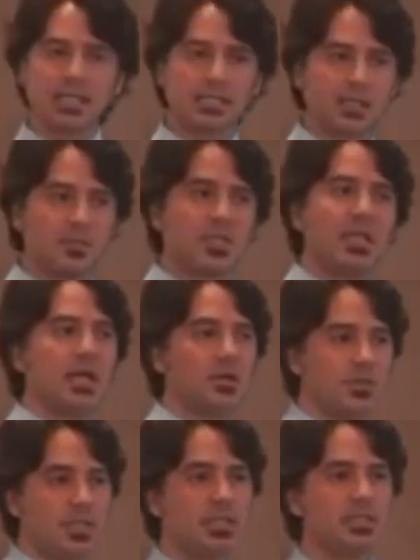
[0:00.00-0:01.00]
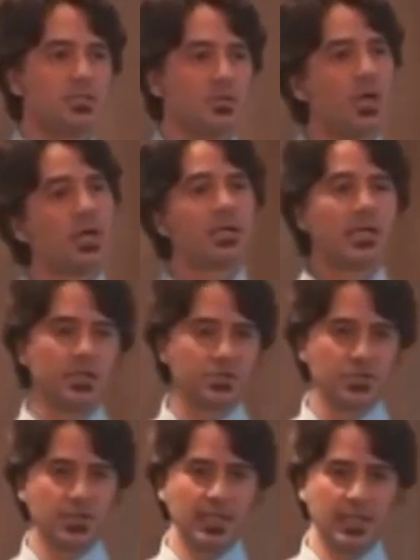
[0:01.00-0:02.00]
get something healthy into our
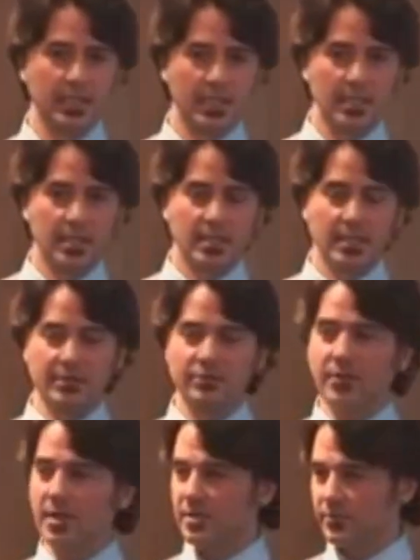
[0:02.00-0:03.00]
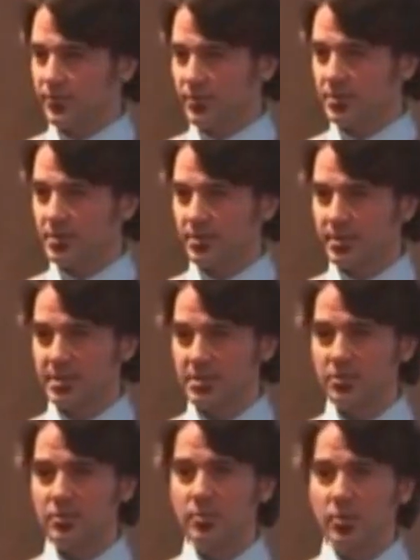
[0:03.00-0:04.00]
country. Well, they fought it for
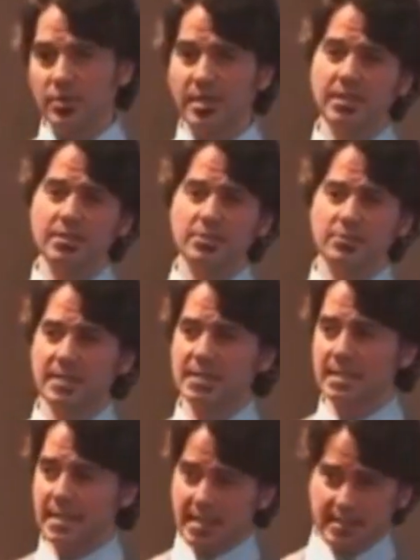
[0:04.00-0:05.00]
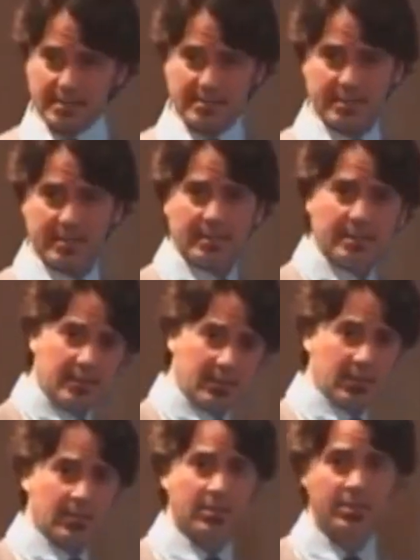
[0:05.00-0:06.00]
32 more years. We just got this thing in
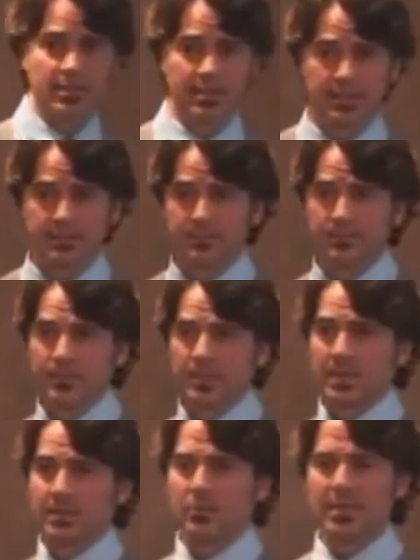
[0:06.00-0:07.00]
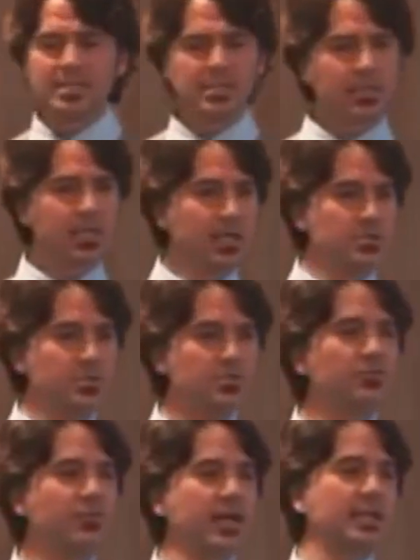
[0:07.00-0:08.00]
here. Why does our country
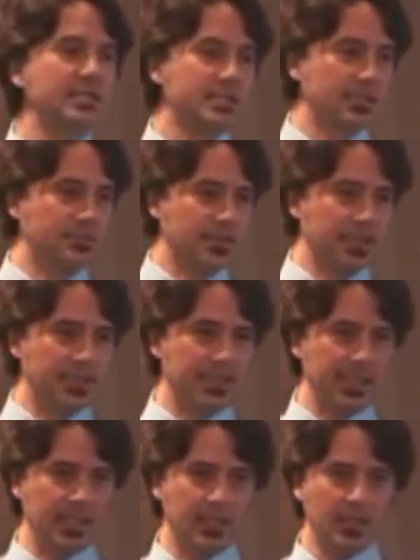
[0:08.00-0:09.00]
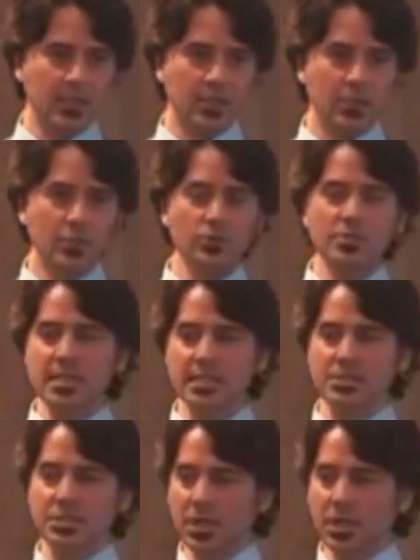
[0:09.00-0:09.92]
fight stuff like that? Who's in